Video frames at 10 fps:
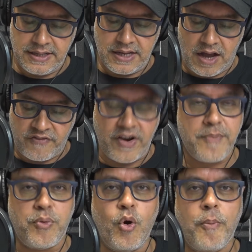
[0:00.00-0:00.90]
are very
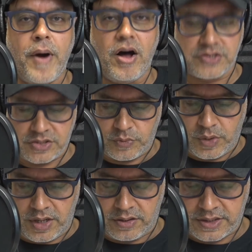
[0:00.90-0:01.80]
poor parts of the
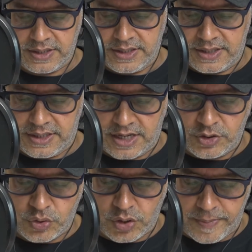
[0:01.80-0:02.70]
world. Now, you
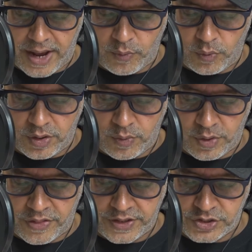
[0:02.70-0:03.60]
talk about one of
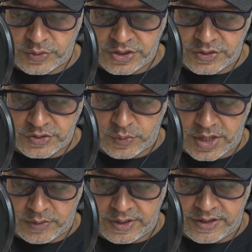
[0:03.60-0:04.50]
the things you want to do is
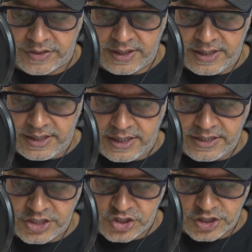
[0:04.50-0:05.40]
work with
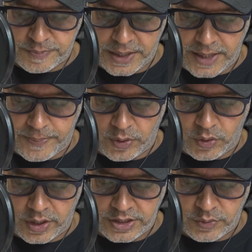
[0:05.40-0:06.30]
indigenous
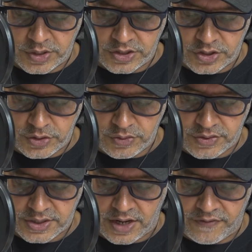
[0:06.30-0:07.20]
people, and you want to do
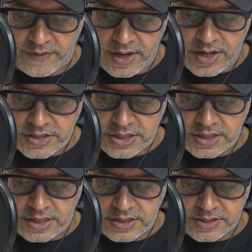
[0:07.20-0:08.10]
stuff
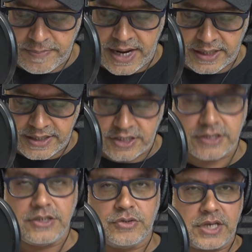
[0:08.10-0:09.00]
to make
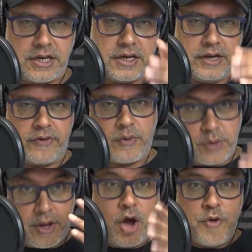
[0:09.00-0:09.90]
this. You said earlier, I
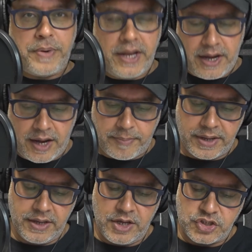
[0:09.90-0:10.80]
want to open it up.
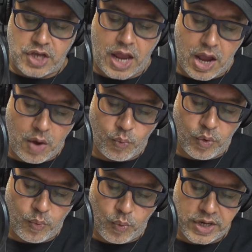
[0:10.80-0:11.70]
So
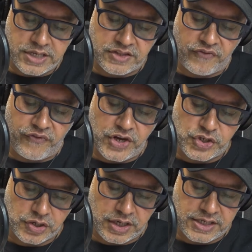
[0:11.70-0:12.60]
what is the
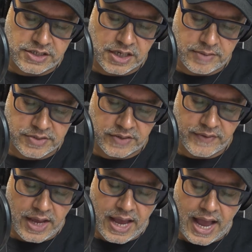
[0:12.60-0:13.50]
vision in terms of
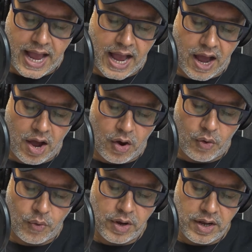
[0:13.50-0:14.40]

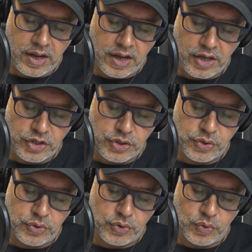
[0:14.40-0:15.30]
how
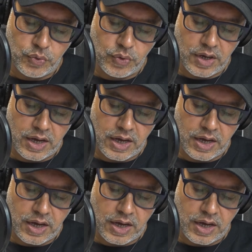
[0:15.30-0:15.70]
you